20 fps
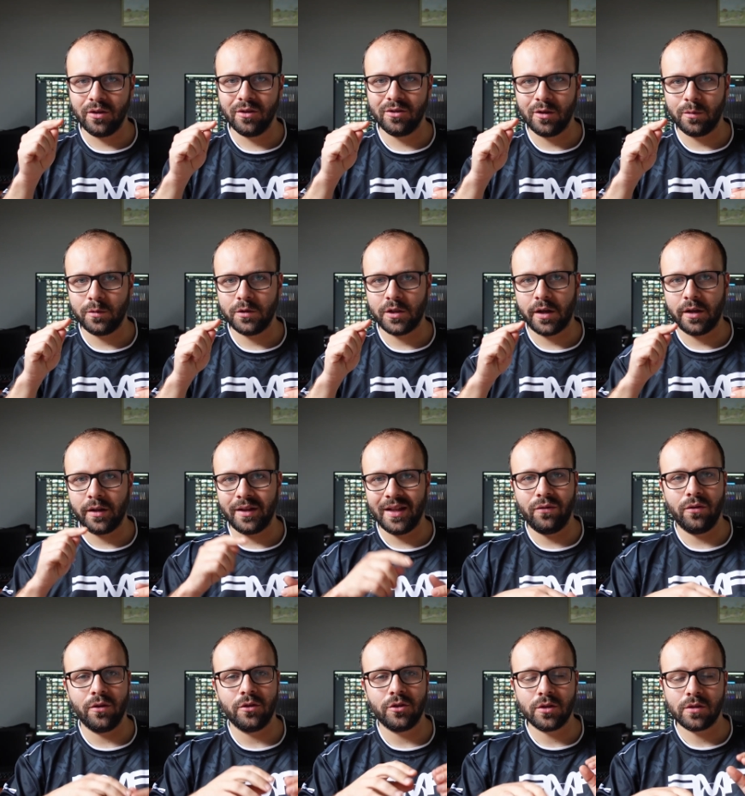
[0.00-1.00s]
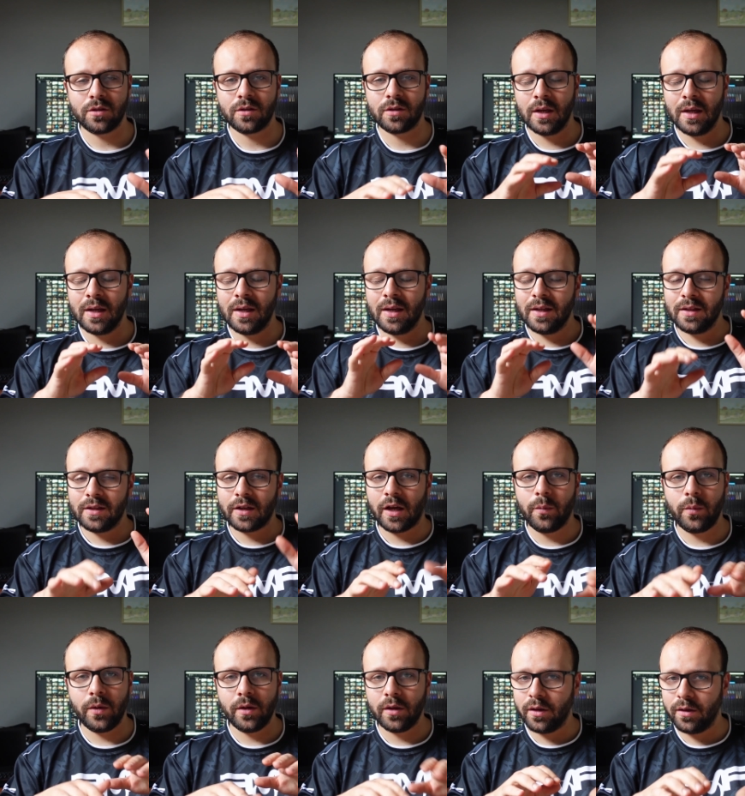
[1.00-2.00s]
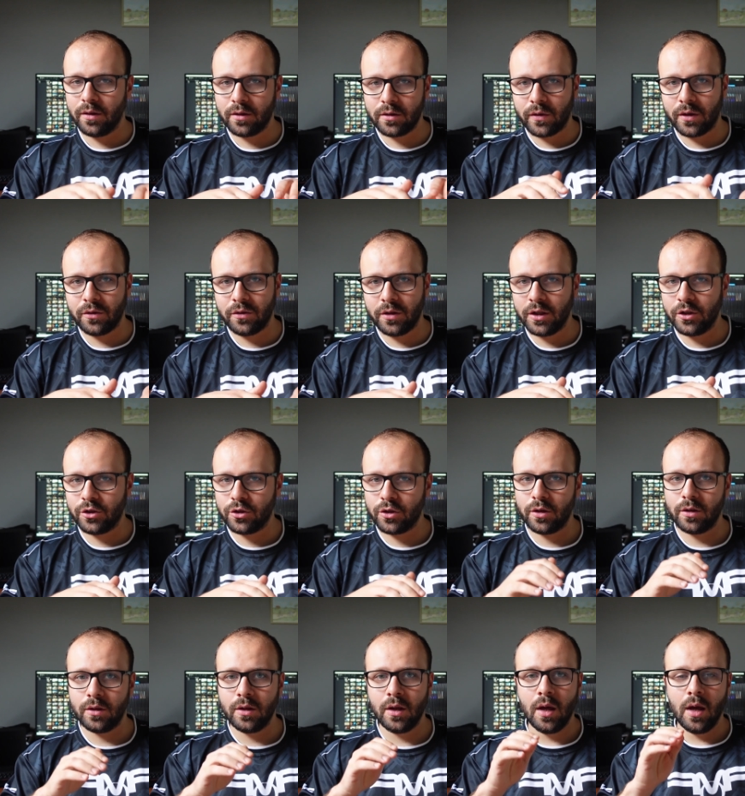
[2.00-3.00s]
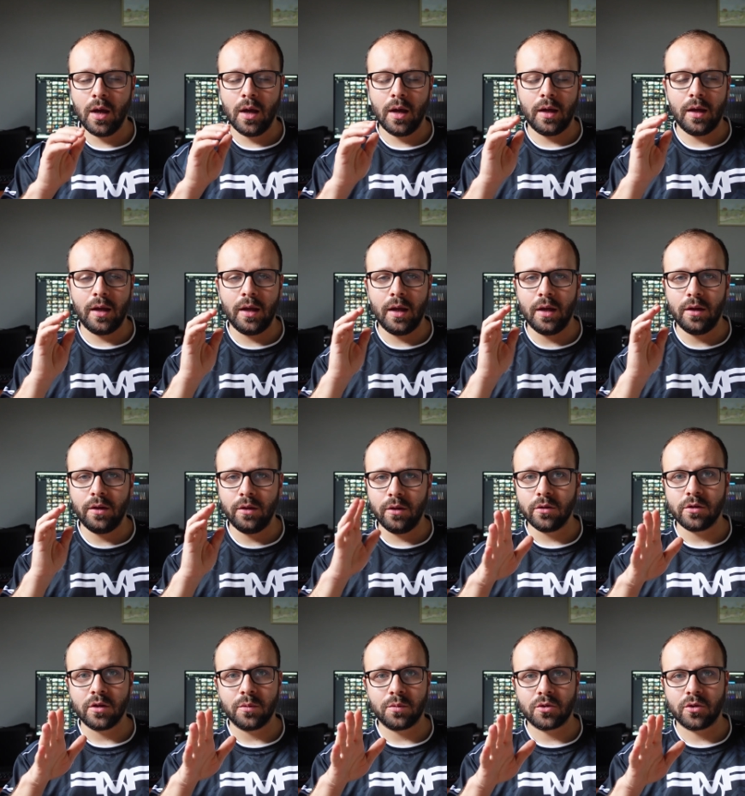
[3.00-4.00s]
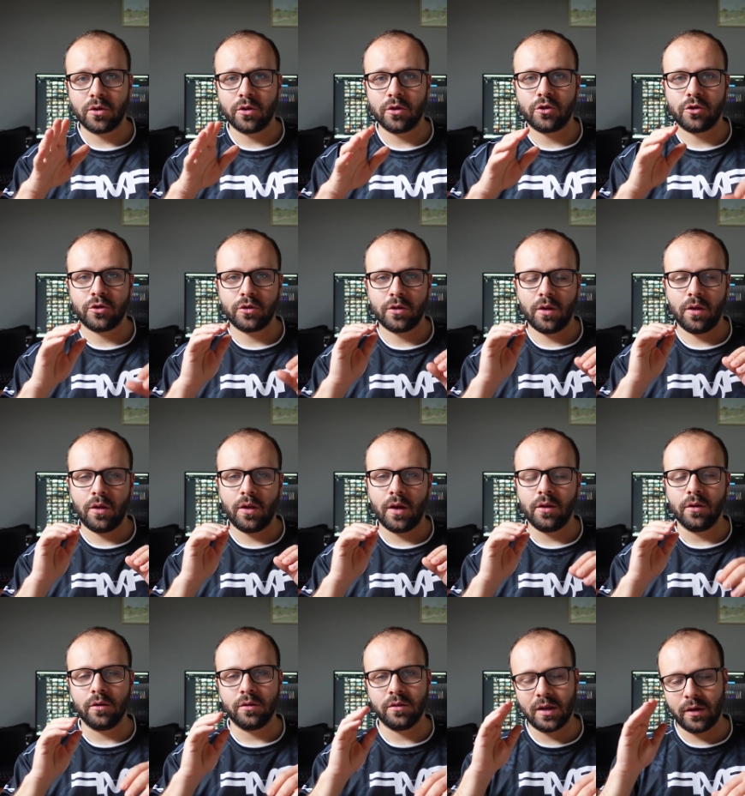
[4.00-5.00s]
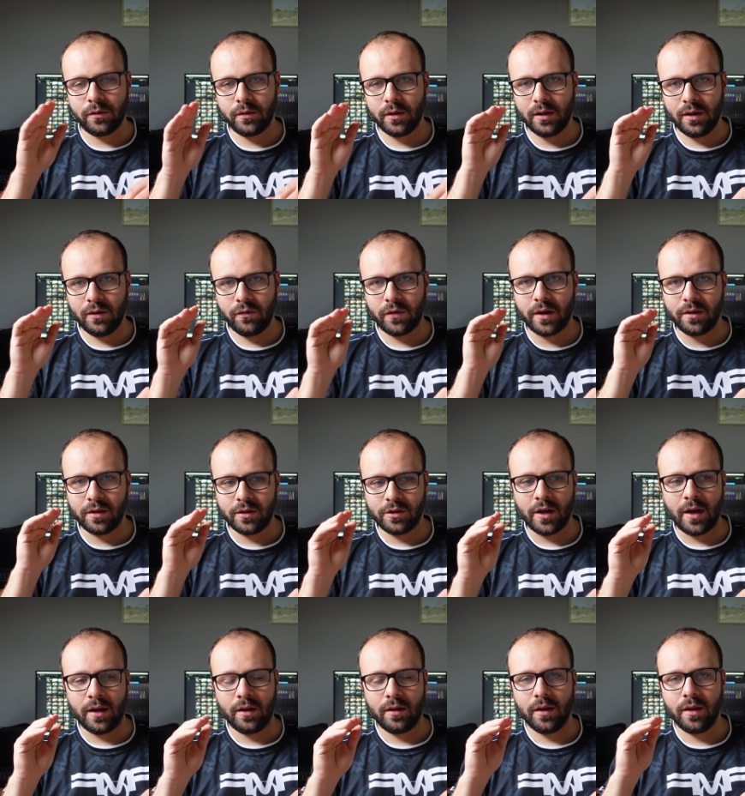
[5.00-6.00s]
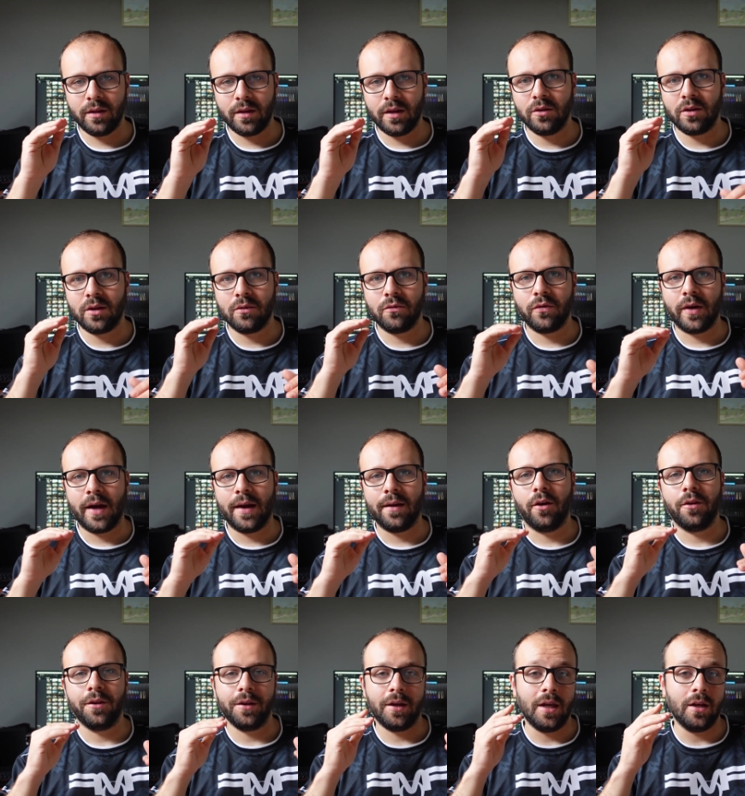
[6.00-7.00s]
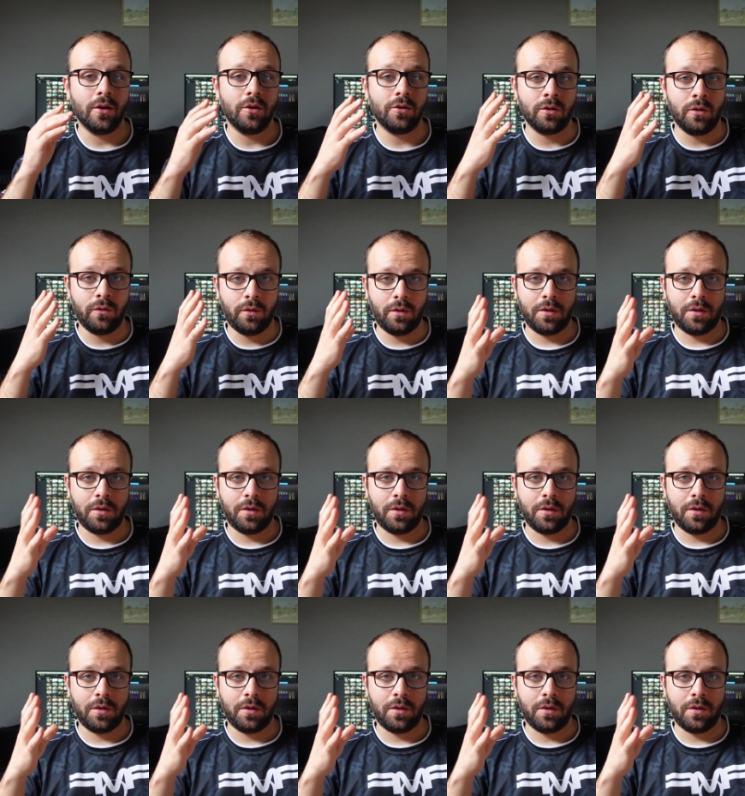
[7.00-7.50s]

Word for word: YouTube channel. If you just type in the Linux Foundation in YouTube search, then you'll definitely find the channel, and then you can find all the keynotes over